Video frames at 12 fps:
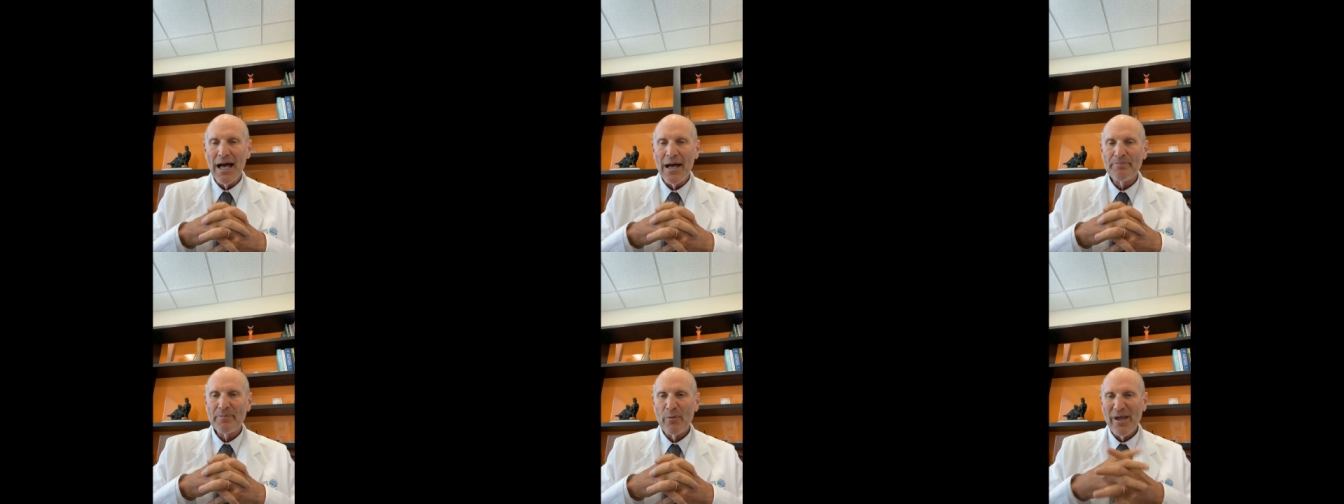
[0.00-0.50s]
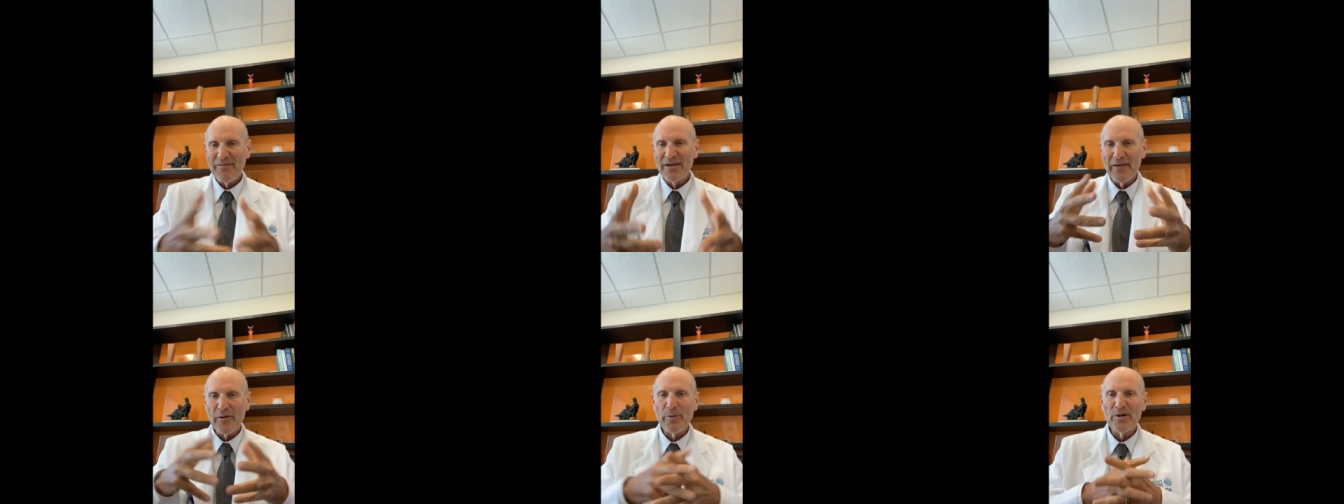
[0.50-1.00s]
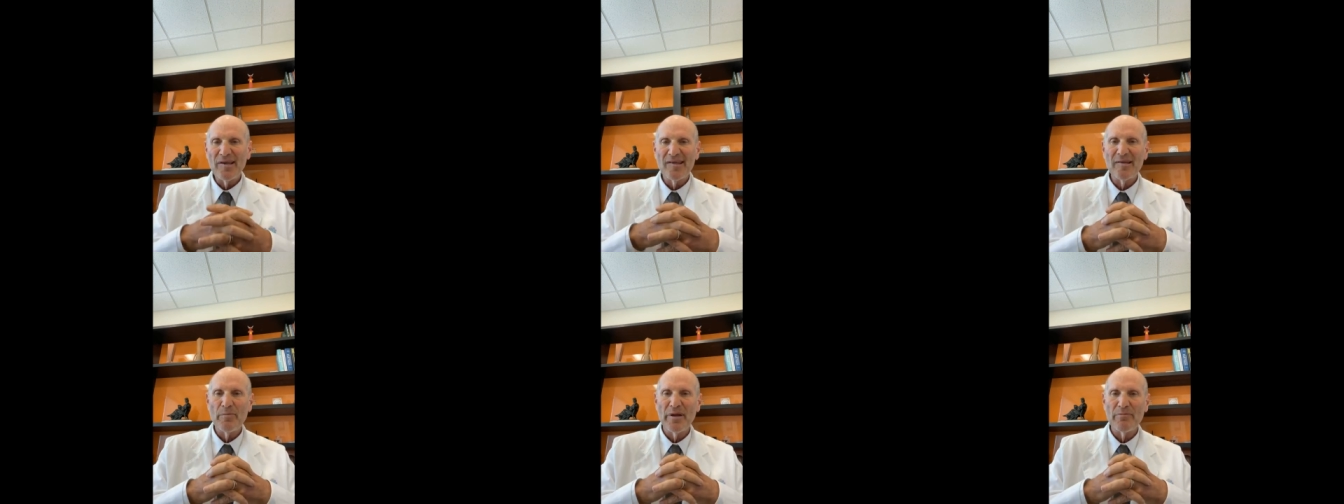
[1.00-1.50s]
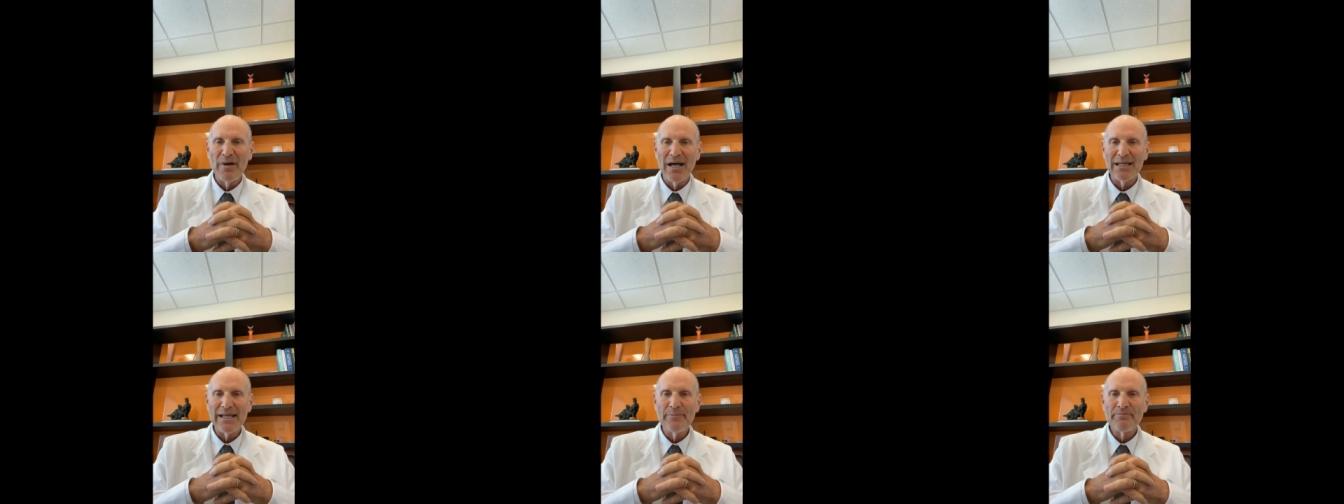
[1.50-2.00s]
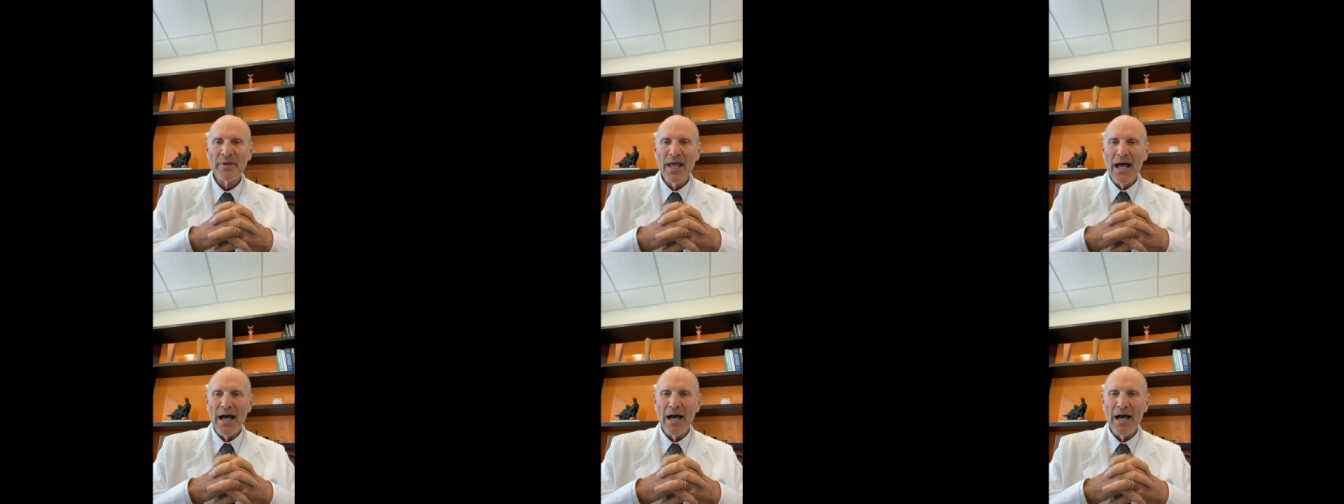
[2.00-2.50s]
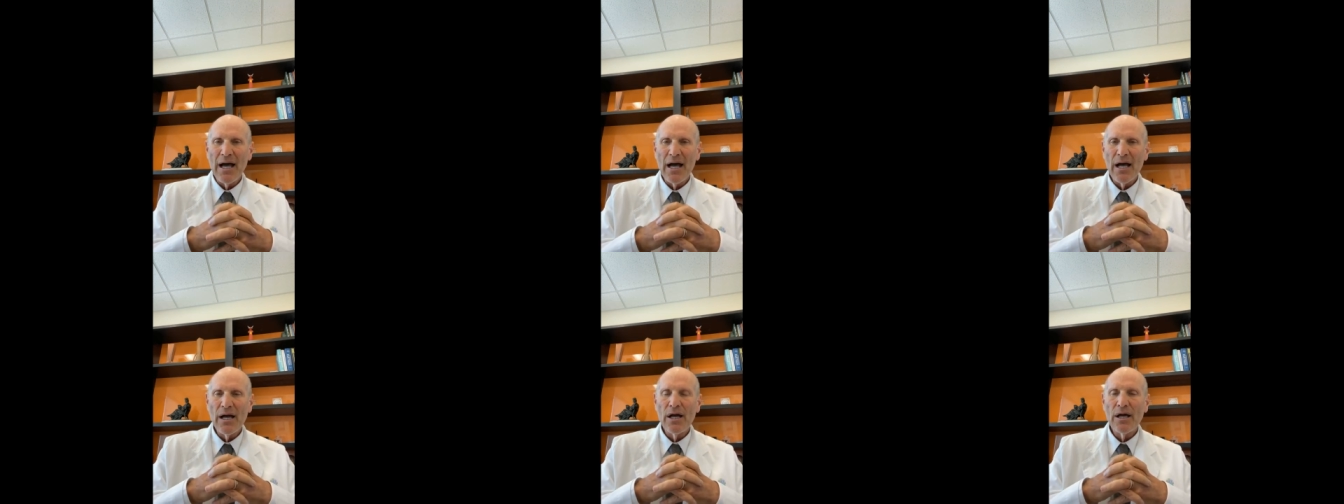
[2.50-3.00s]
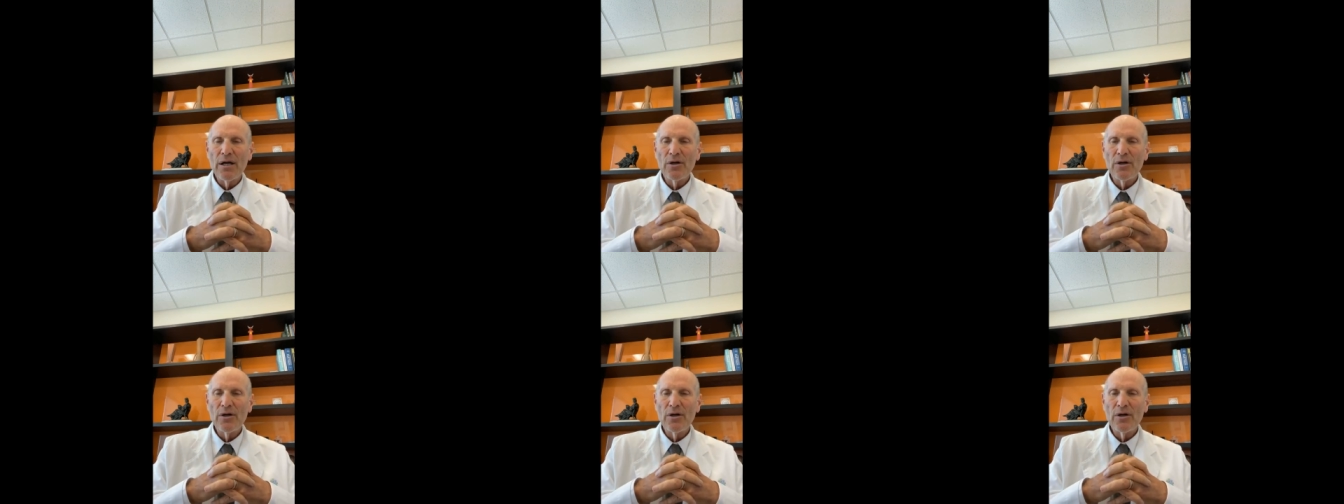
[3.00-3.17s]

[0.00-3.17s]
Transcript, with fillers: Um, we have another participant, Molly, uh,